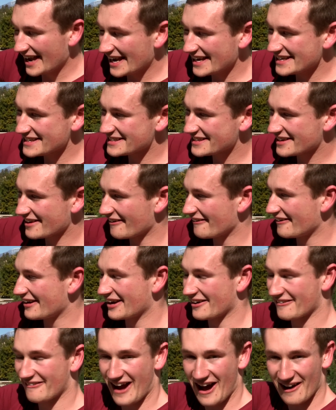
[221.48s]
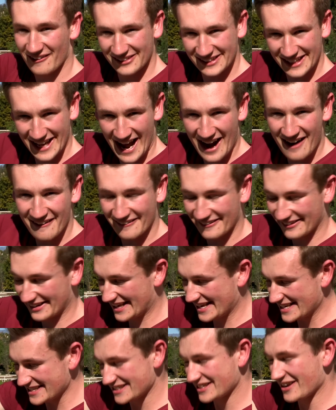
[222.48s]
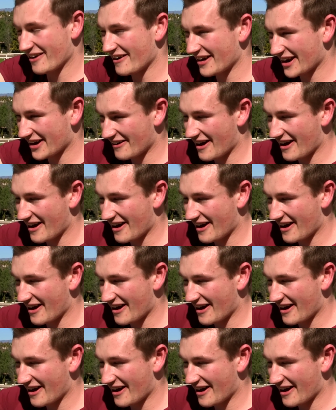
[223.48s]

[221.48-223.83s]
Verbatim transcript: he's going around Karen. He's going